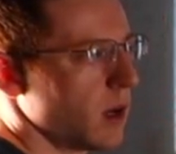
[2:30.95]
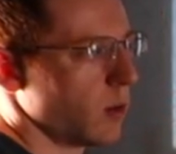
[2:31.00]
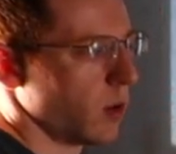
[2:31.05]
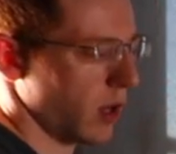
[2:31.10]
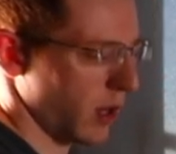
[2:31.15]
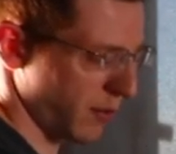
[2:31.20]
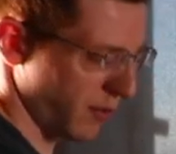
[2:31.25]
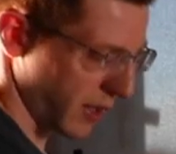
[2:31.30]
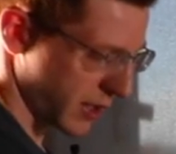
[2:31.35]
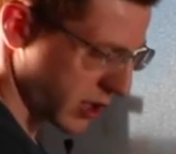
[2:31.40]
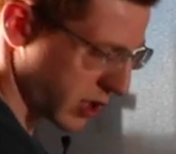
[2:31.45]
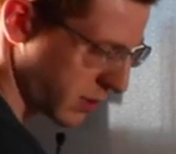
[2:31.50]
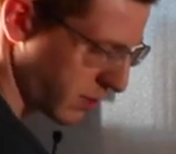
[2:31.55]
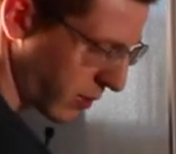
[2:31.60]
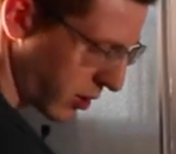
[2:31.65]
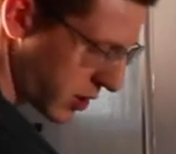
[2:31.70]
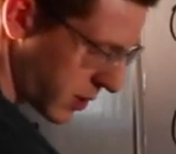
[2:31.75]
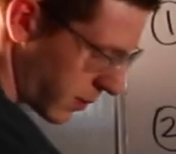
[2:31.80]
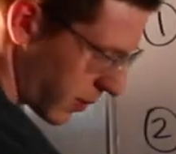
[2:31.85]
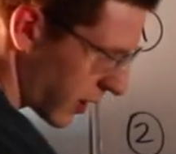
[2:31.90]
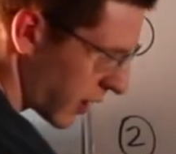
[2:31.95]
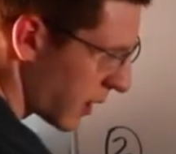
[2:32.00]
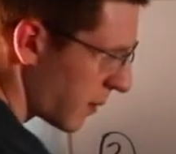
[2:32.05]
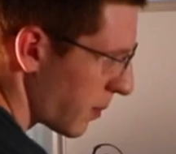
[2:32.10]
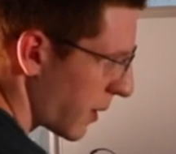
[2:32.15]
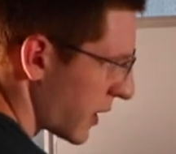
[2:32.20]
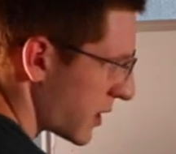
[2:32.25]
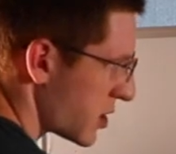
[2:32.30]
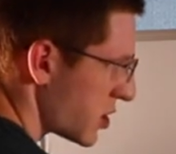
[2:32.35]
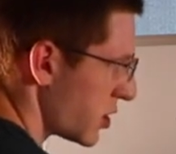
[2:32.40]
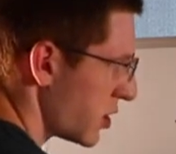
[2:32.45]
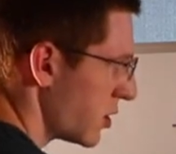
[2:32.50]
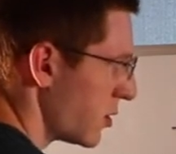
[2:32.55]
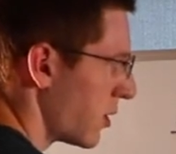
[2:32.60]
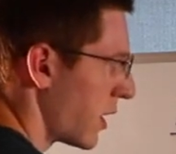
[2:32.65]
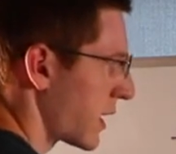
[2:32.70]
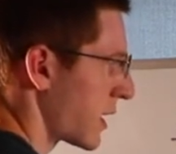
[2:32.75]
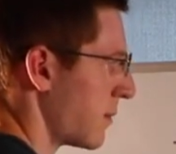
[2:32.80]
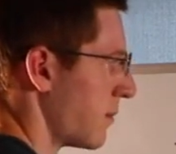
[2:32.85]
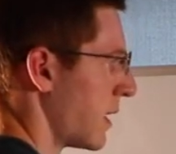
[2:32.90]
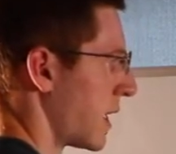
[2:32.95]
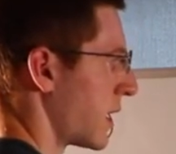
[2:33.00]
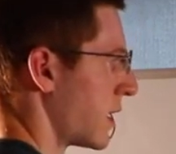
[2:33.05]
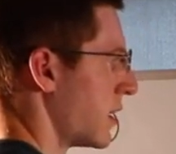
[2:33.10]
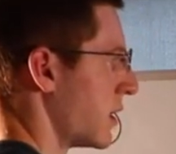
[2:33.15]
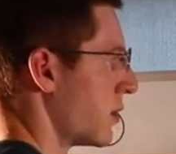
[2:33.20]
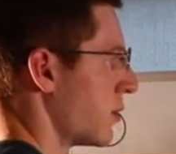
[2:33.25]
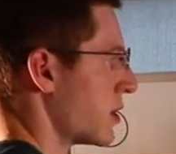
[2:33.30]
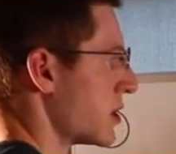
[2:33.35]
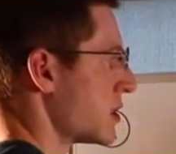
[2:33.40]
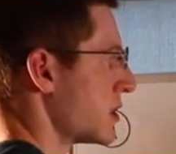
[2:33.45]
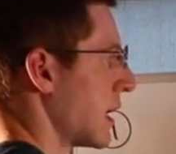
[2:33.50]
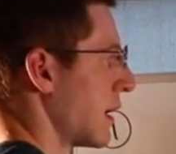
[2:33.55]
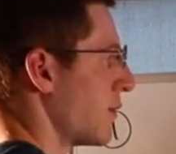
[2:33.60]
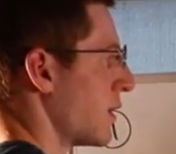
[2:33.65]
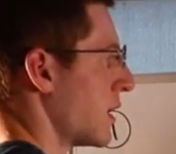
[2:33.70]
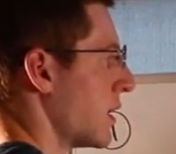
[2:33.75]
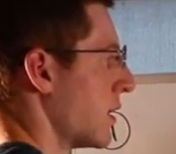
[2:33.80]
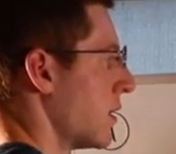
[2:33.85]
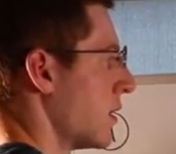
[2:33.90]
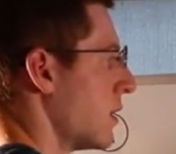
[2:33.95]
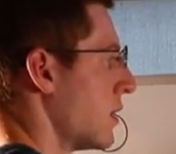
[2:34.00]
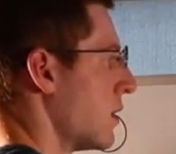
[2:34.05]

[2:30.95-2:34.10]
Well, if I just multiply it by 2, I can make it into a 7.